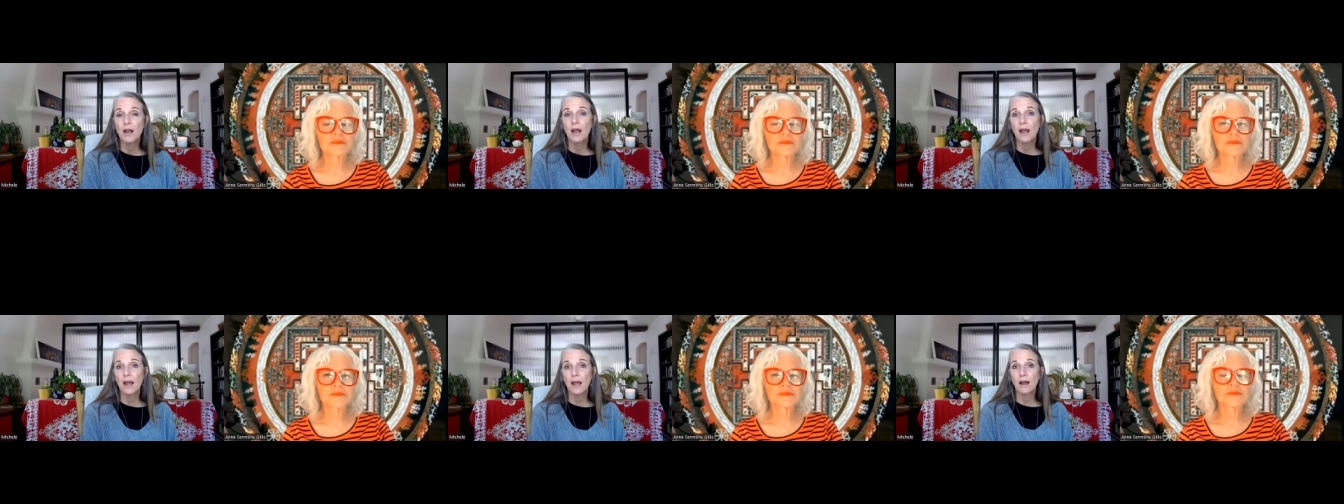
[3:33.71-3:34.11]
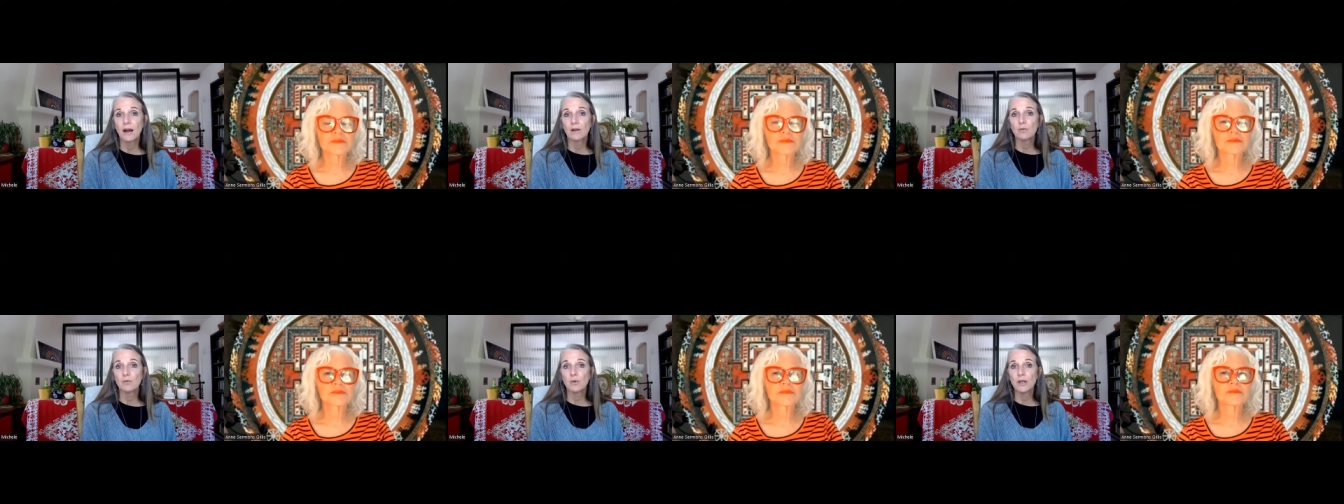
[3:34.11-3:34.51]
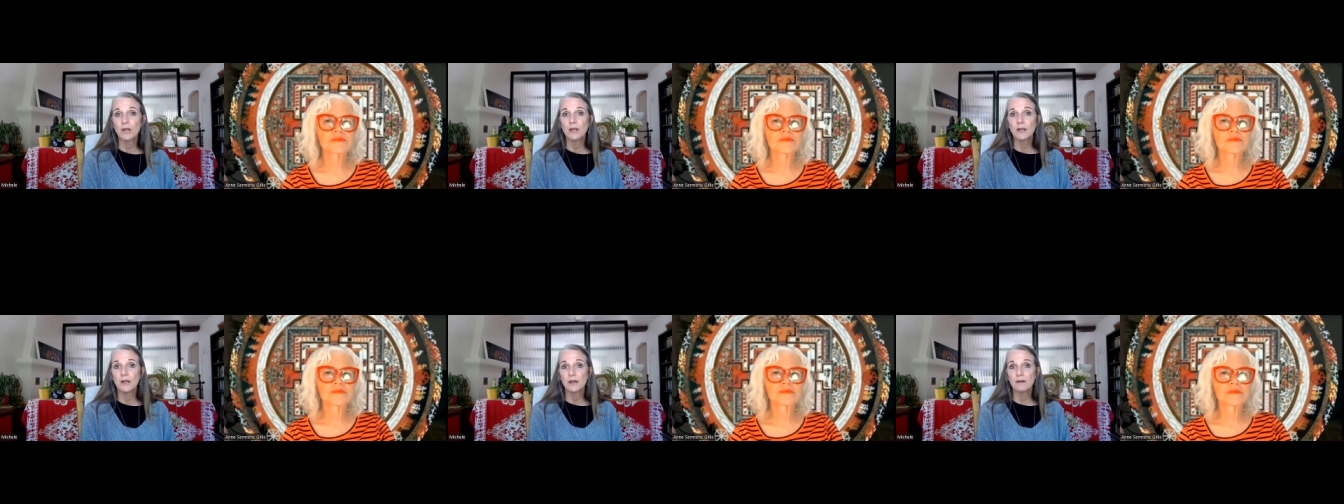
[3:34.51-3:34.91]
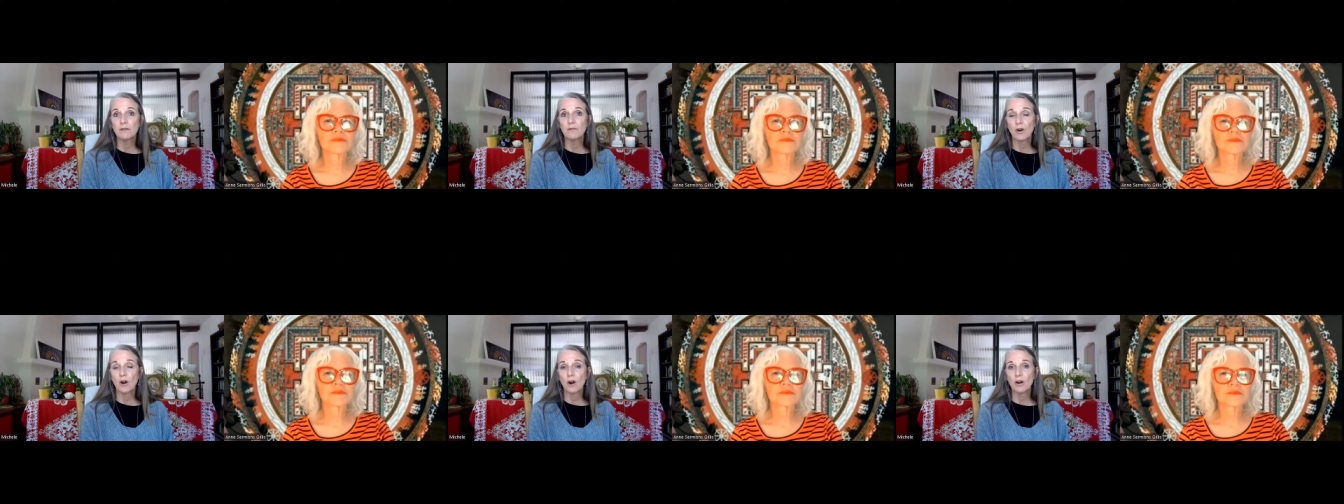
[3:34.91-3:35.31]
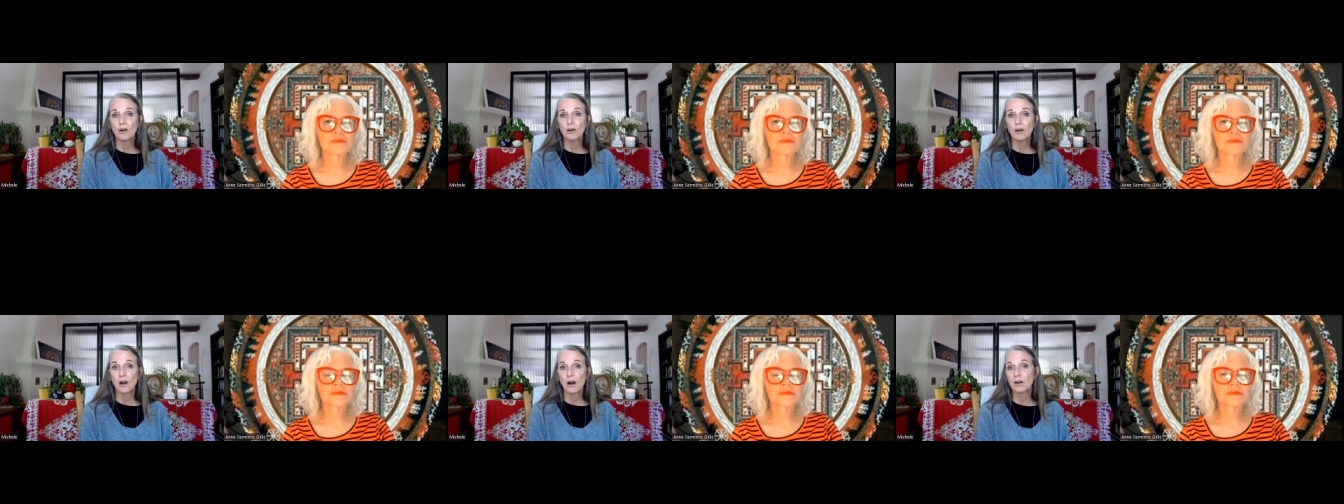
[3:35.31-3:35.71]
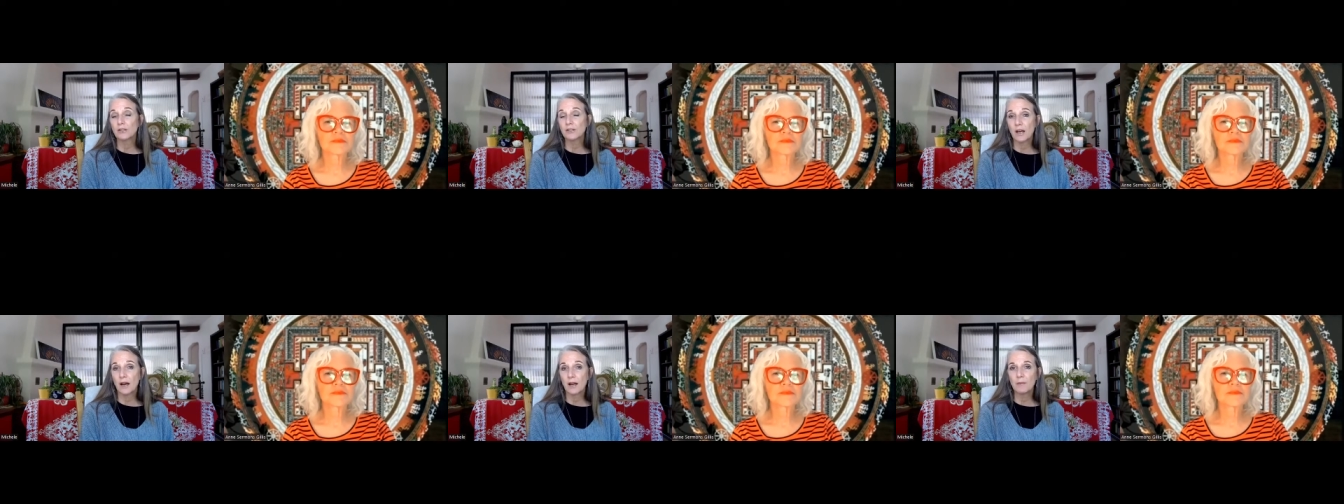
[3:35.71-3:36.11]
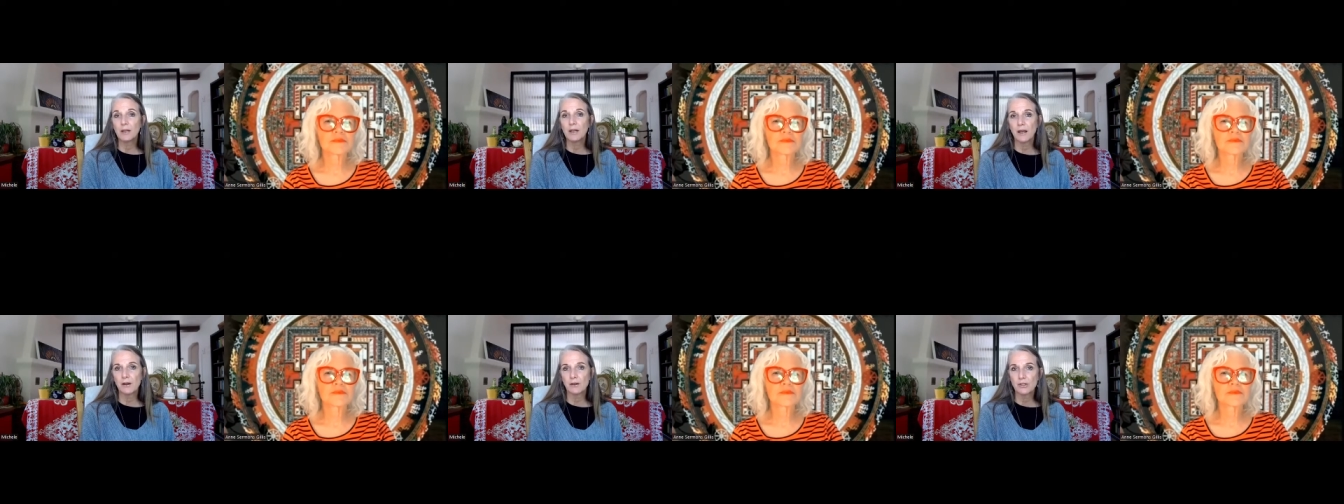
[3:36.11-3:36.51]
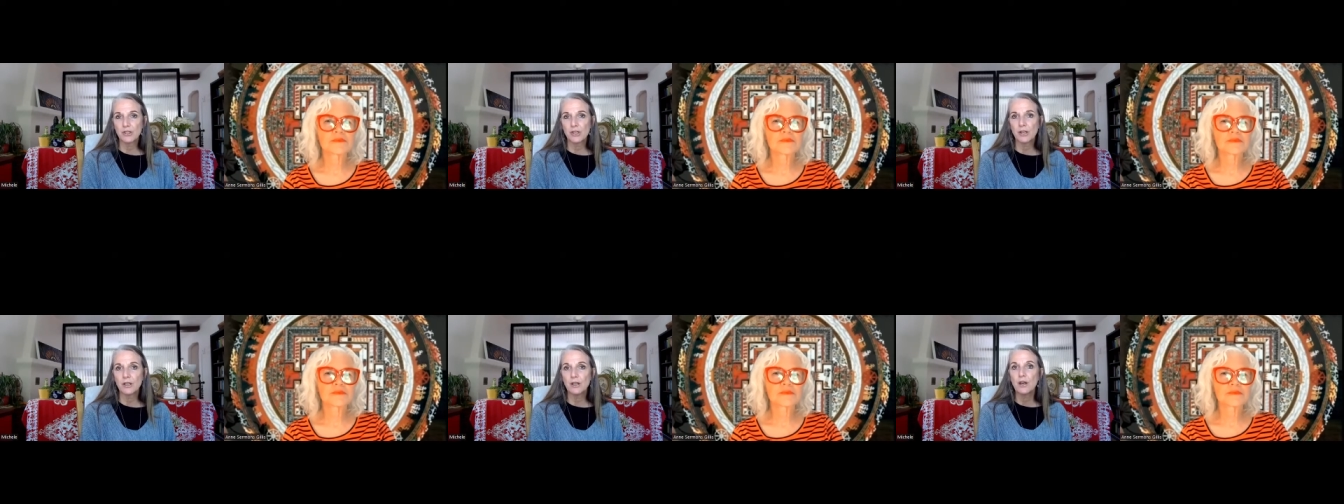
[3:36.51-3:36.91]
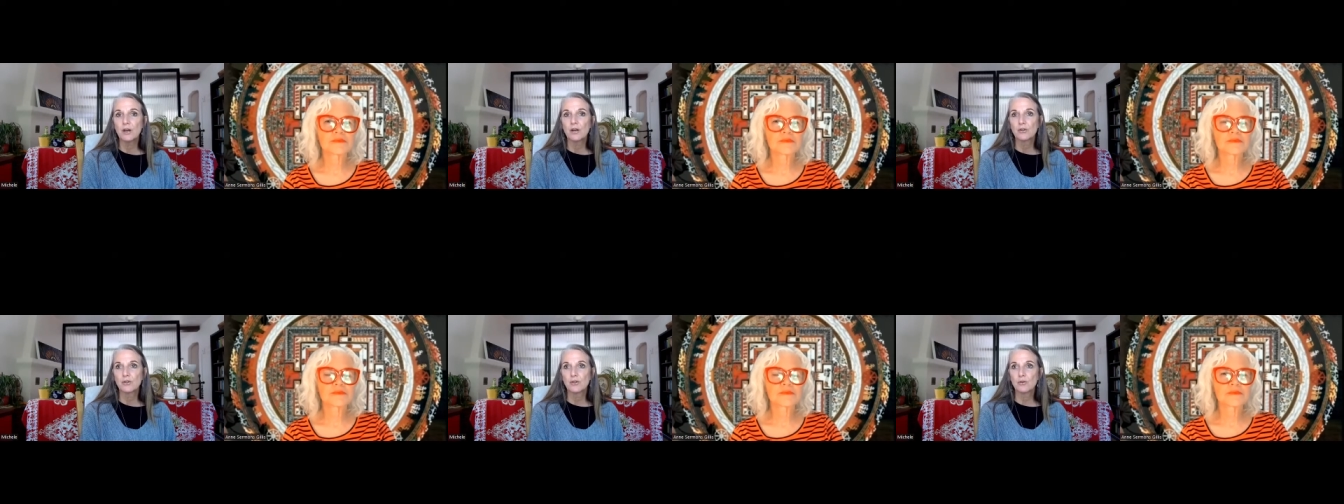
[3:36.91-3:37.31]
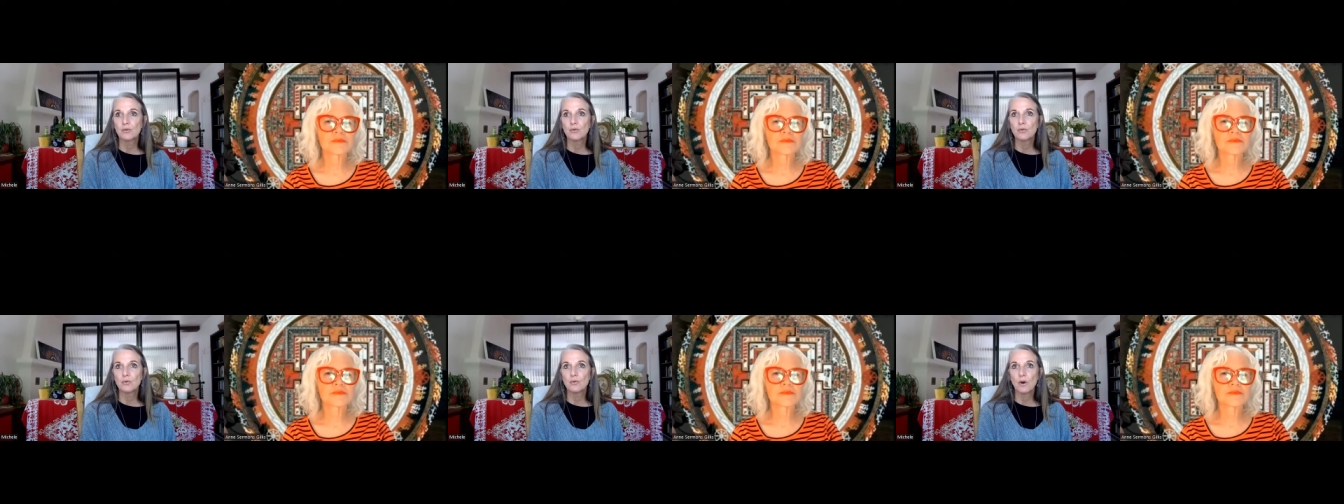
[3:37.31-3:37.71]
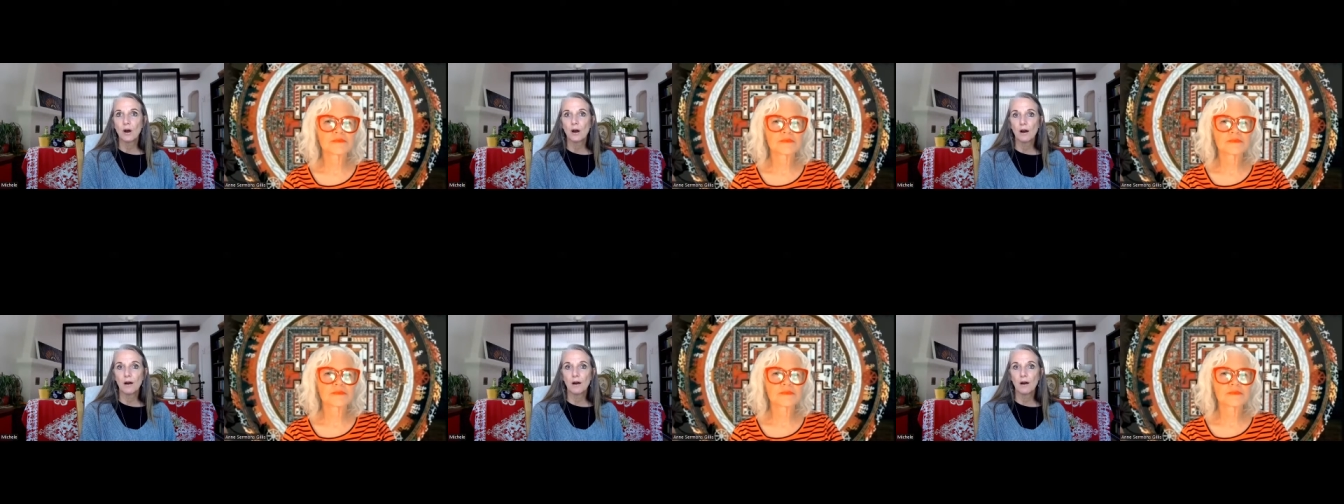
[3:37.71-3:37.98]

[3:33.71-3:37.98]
and we give our time and energy to